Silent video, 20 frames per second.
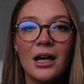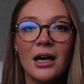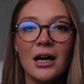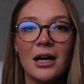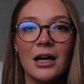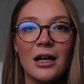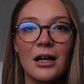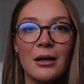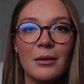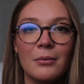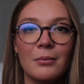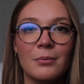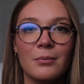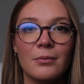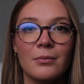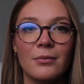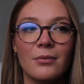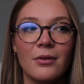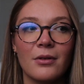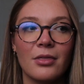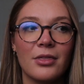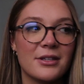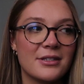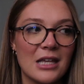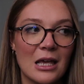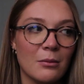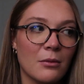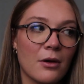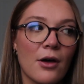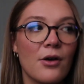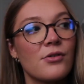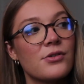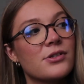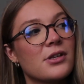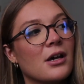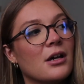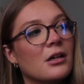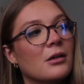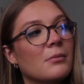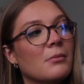the same goes.
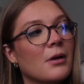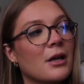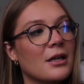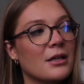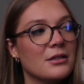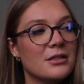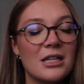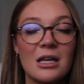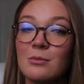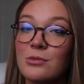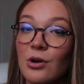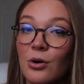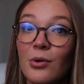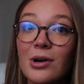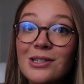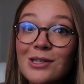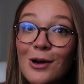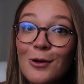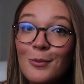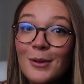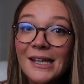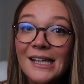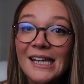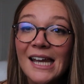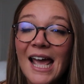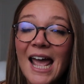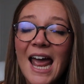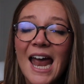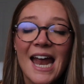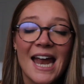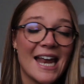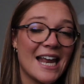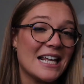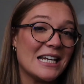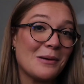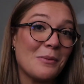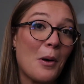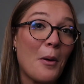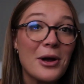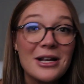My DMs are always open,
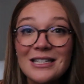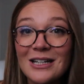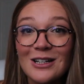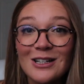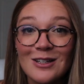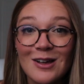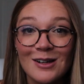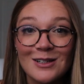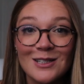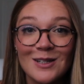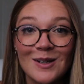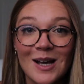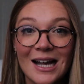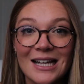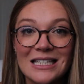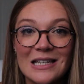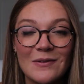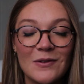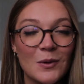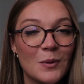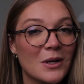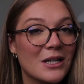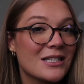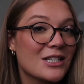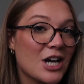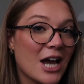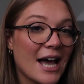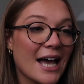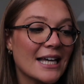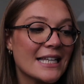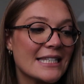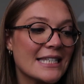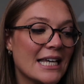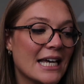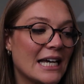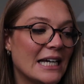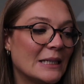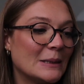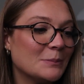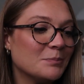and I'm always here to talk to you guys if you want to chat.
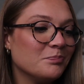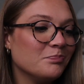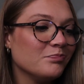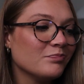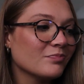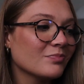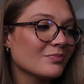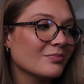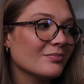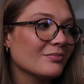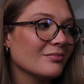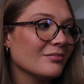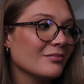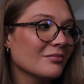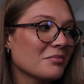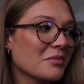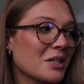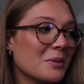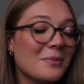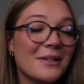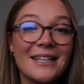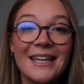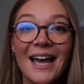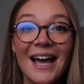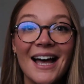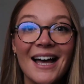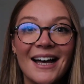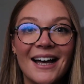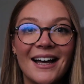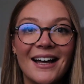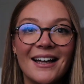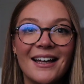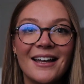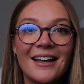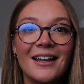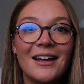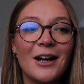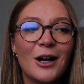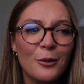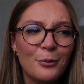But yeah,
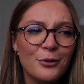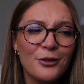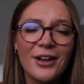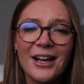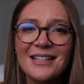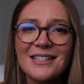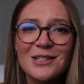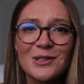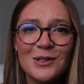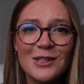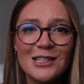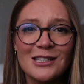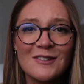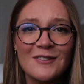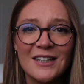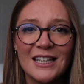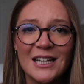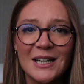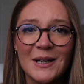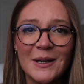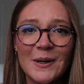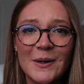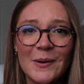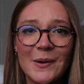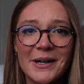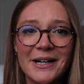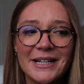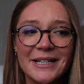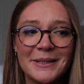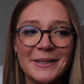hope you guys enjoyed this video.